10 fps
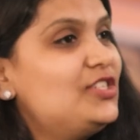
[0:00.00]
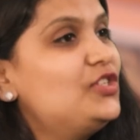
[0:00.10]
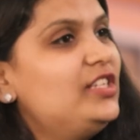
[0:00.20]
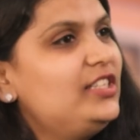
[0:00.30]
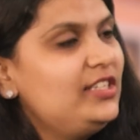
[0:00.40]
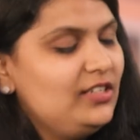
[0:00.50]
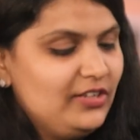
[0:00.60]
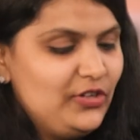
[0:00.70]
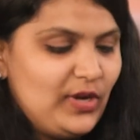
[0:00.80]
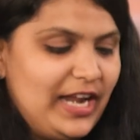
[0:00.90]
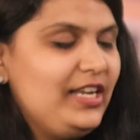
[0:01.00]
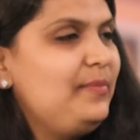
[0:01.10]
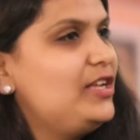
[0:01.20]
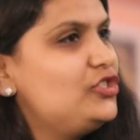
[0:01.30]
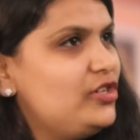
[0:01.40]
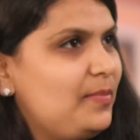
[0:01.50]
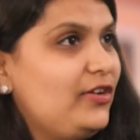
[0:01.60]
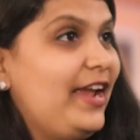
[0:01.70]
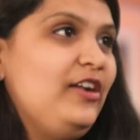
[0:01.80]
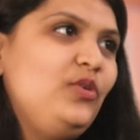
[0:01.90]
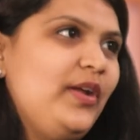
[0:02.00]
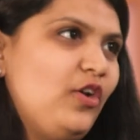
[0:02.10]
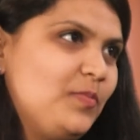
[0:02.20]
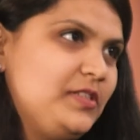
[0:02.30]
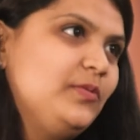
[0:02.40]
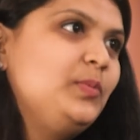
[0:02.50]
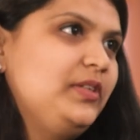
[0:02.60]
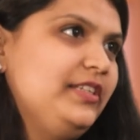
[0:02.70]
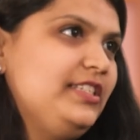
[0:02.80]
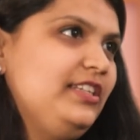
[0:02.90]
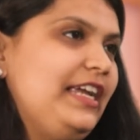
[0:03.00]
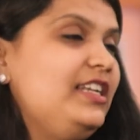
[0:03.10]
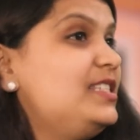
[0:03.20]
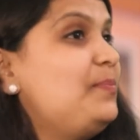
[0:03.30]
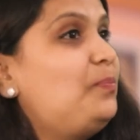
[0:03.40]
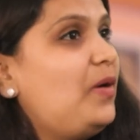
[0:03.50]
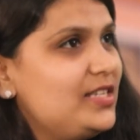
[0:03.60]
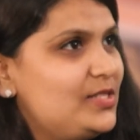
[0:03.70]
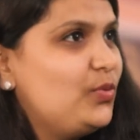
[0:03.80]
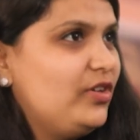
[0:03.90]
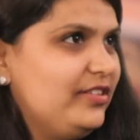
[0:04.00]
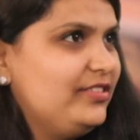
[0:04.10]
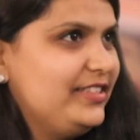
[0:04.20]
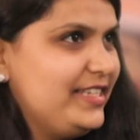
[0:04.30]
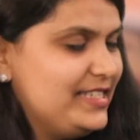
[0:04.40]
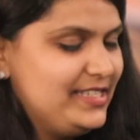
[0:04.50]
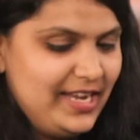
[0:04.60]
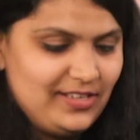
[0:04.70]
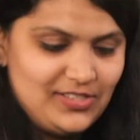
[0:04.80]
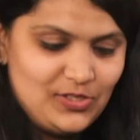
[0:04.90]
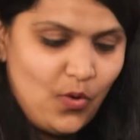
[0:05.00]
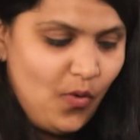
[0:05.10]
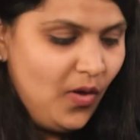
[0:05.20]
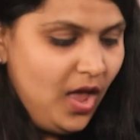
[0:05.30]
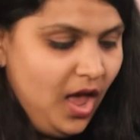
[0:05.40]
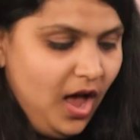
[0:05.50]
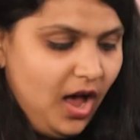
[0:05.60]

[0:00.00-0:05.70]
So Nitin, you rightly mentioned about end-to-end observability, right? It's a buzzword these days. So